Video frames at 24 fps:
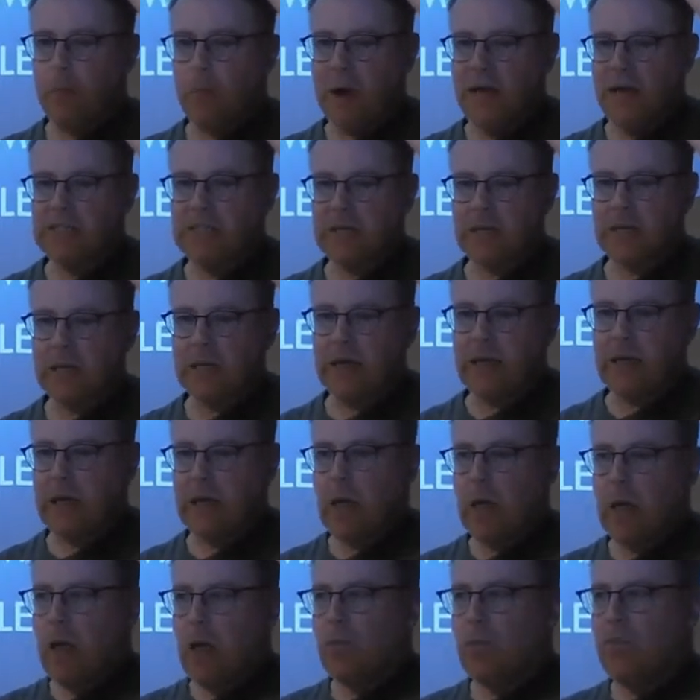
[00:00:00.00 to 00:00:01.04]

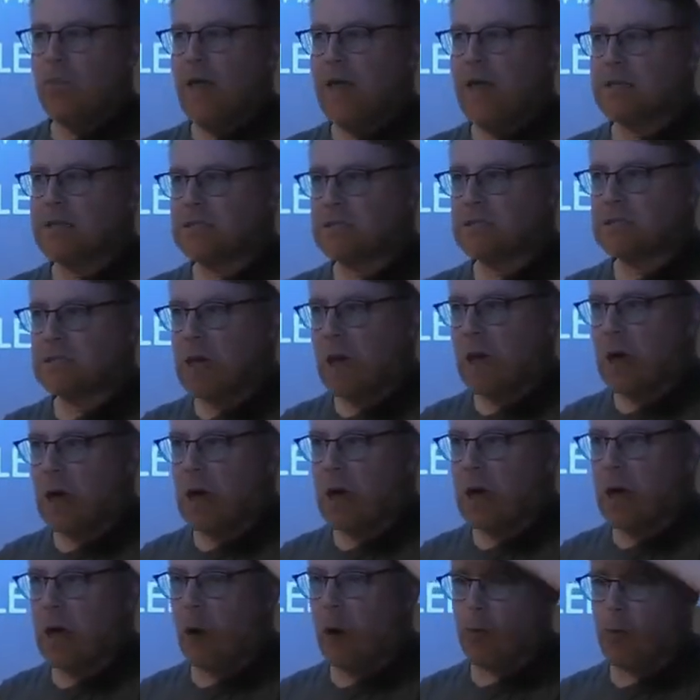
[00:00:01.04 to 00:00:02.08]
basically there's
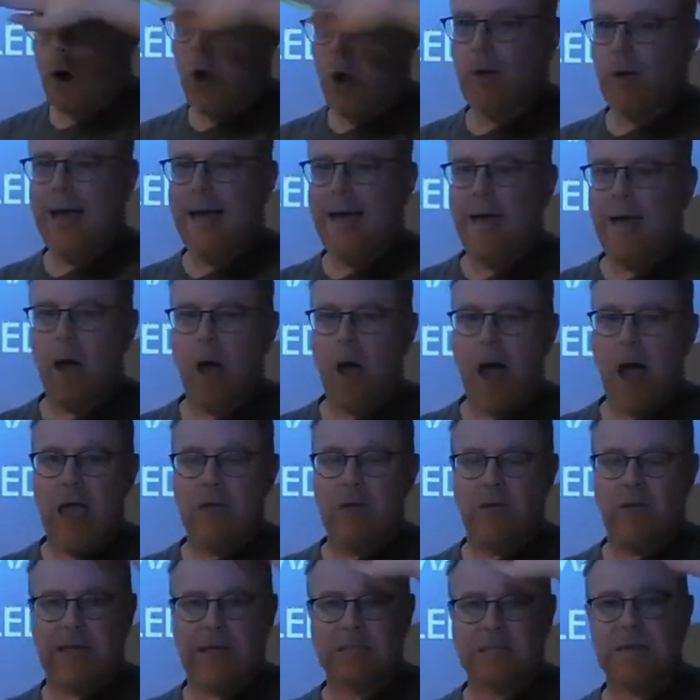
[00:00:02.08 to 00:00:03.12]
a, a, rogue
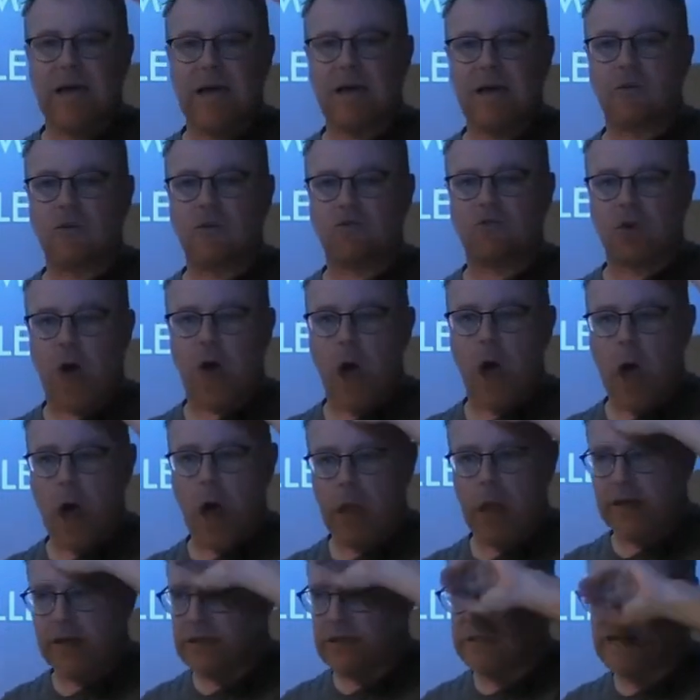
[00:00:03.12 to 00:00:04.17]
AI that gets out of
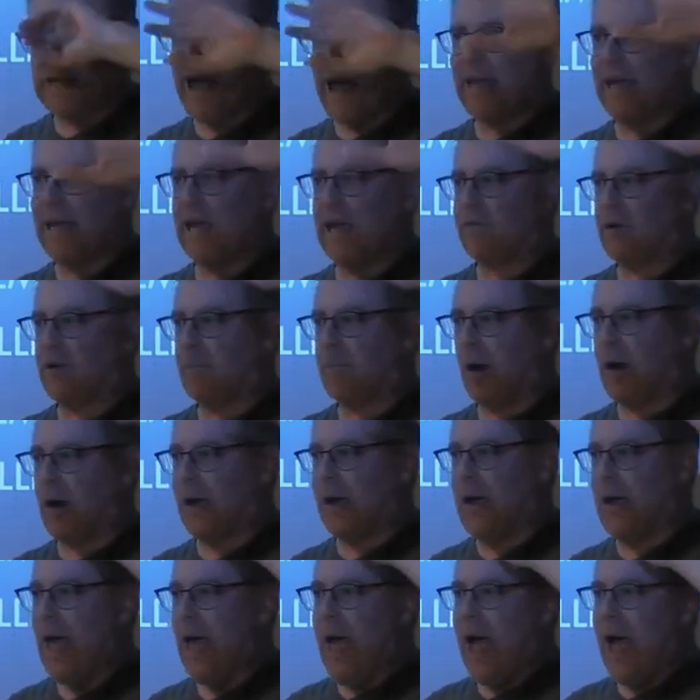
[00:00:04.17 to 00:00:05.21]
control and is attacking
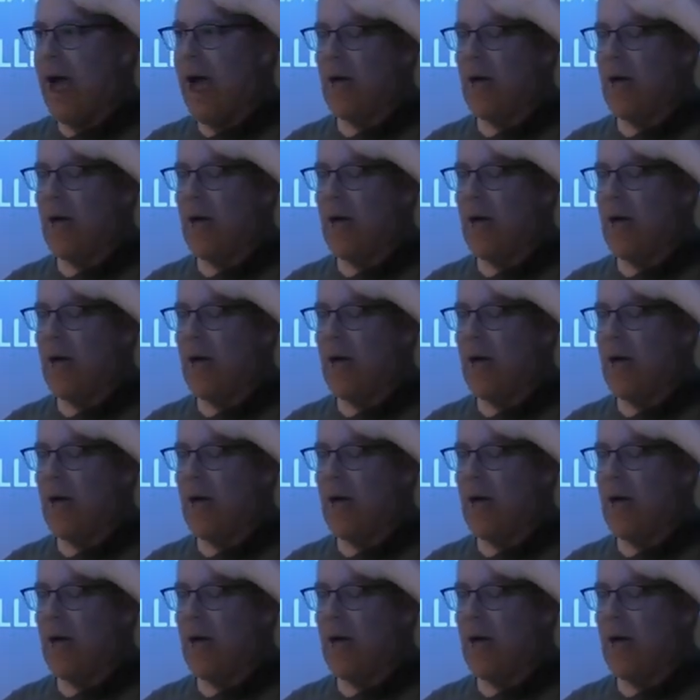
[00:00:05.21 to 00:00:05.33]
everybody,